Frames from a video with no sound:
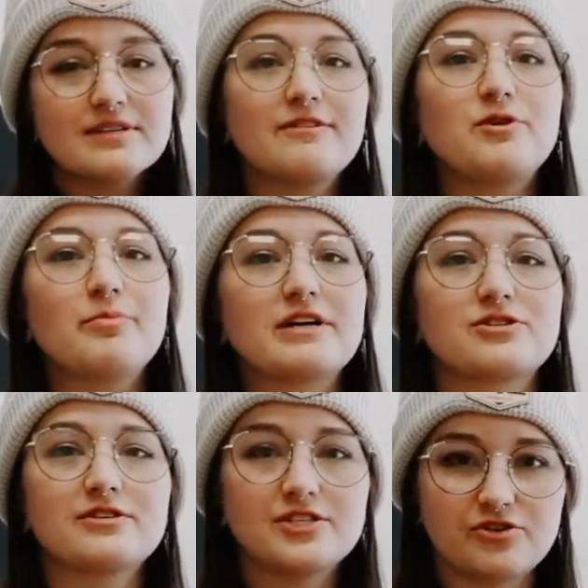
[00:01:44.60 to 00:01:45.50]
if you
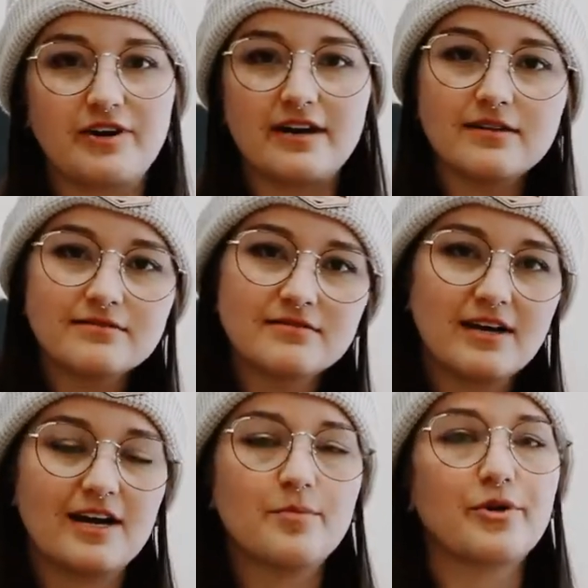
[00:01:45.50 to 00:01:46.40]
picture a screen
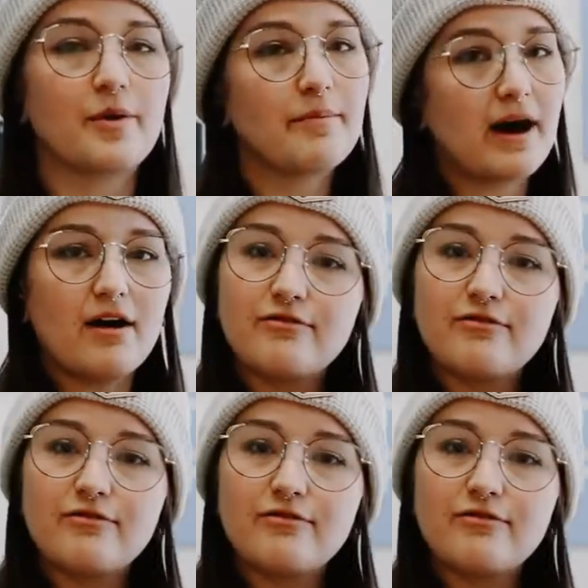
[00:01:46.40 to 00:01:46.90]
and you put a pile